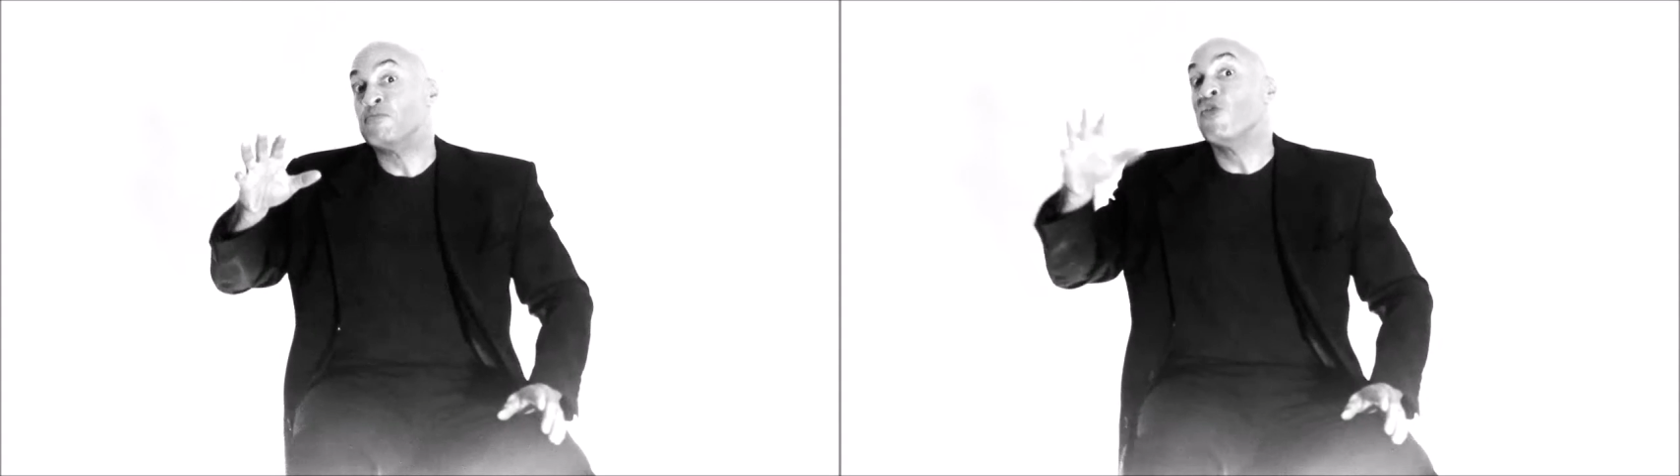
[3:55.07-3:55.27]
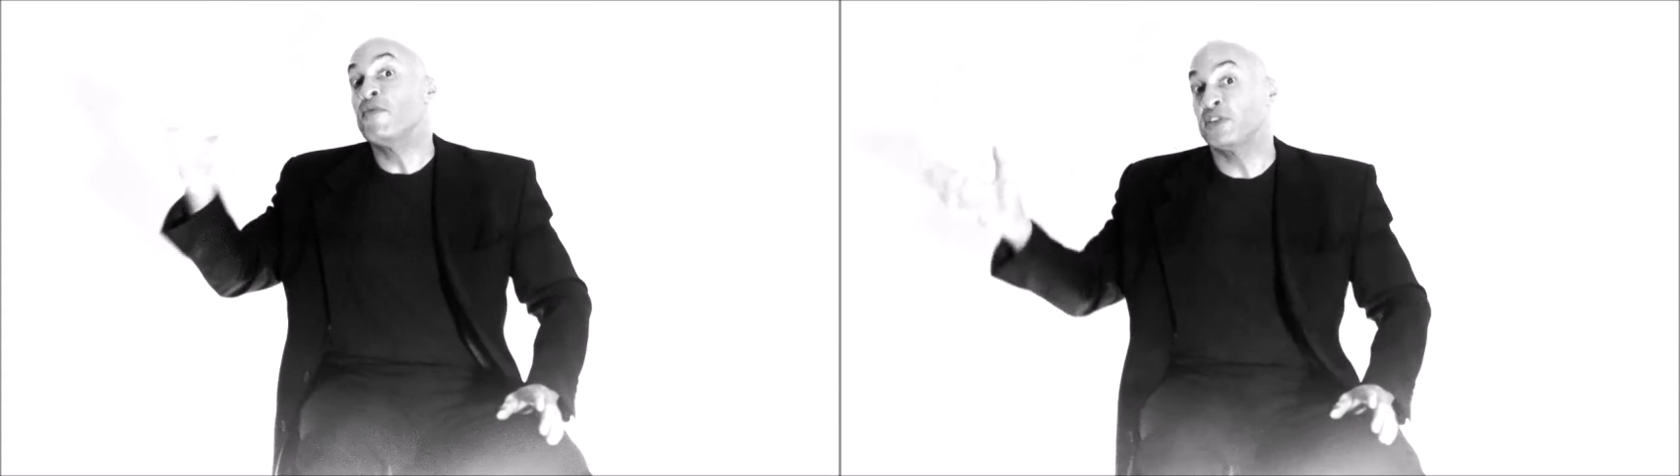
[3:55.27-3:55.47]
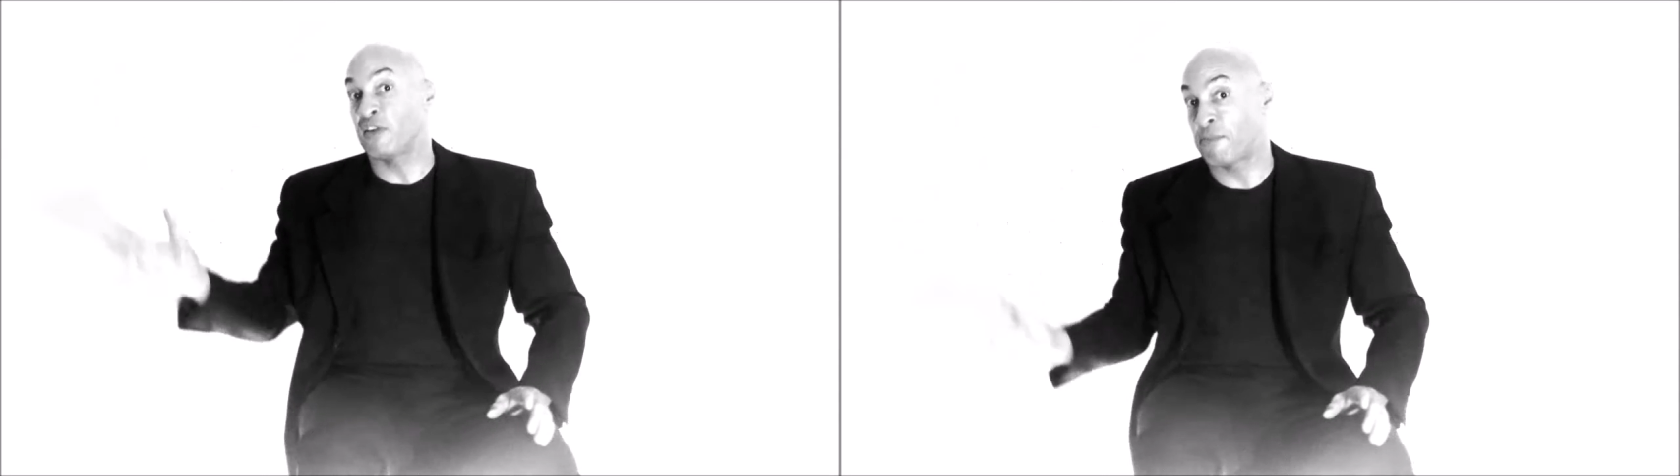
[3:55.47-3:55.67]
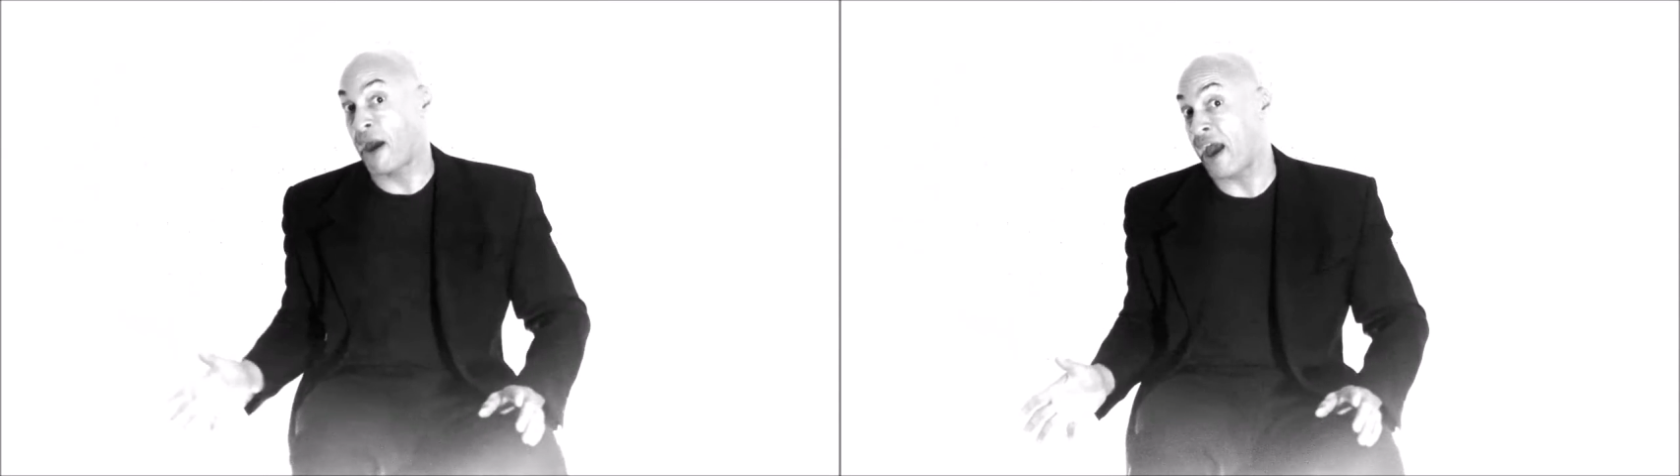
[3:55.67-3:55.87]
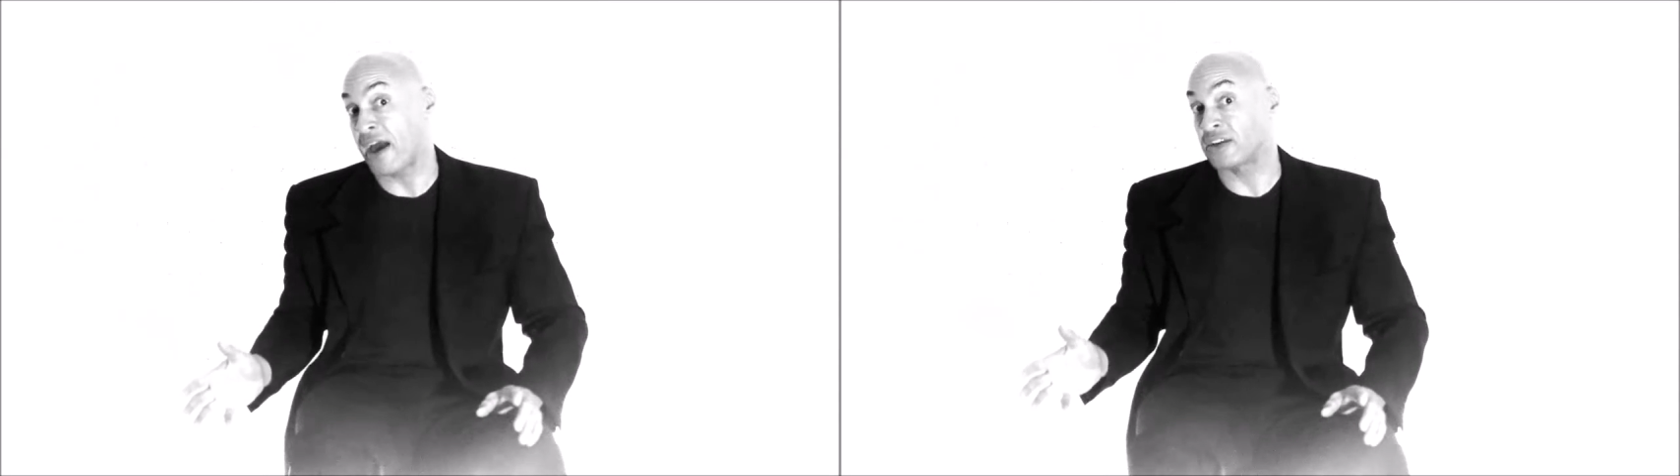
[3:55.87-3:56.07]
movements of the
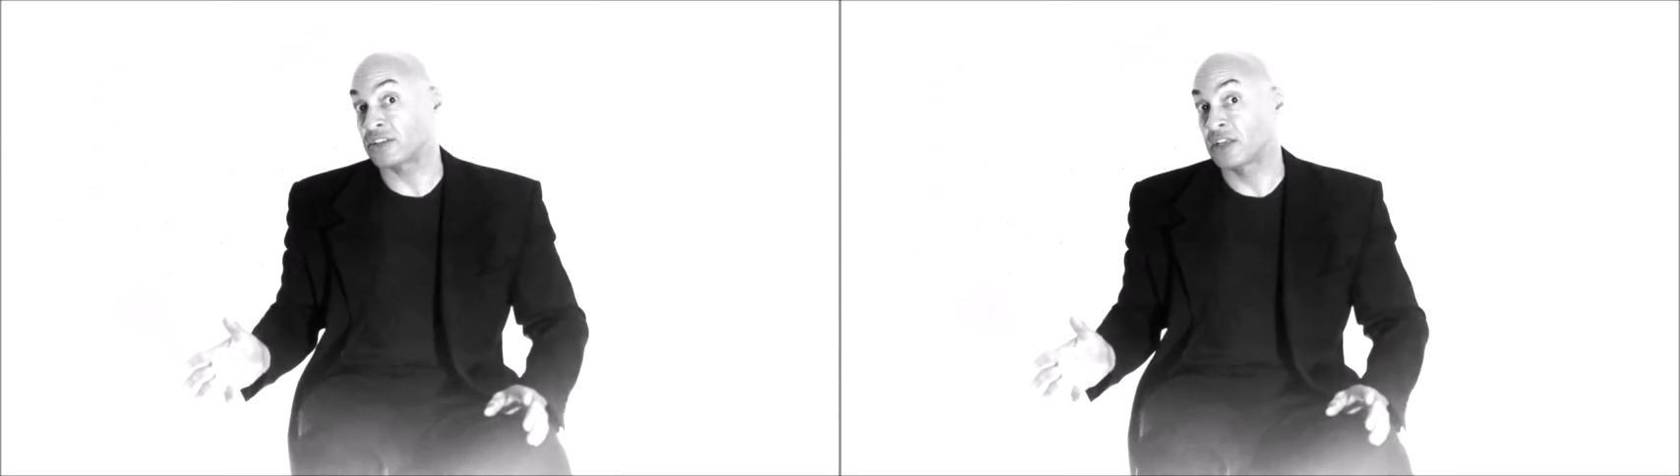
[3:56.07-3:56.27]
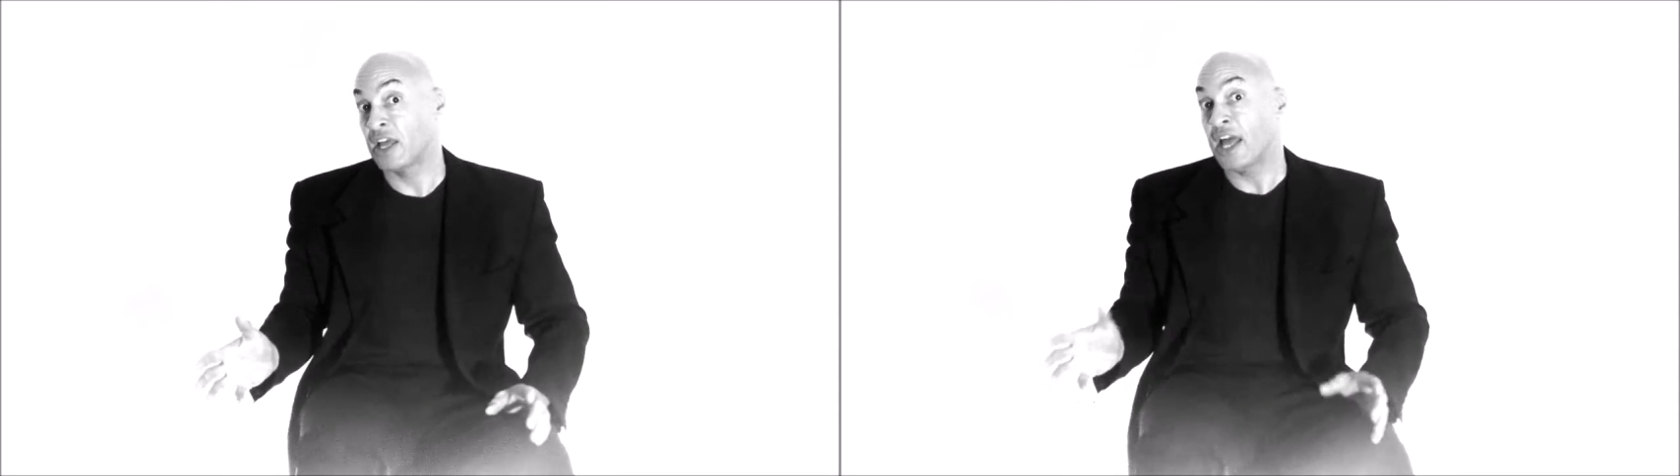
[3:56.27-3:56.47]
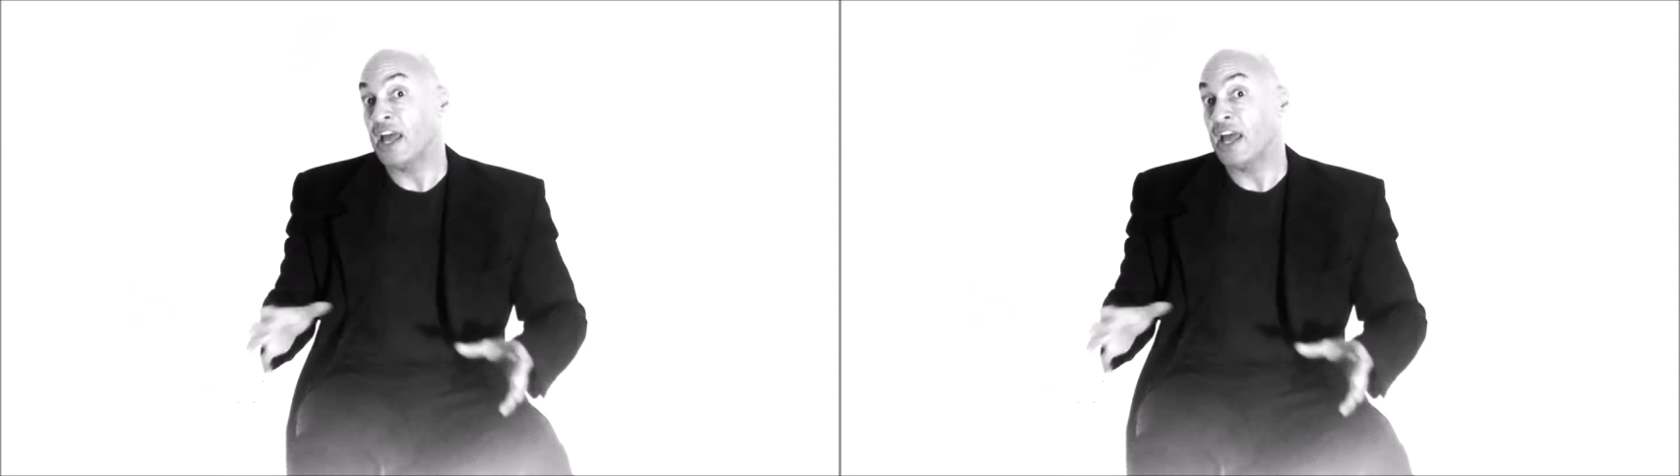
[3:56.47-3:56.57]
past.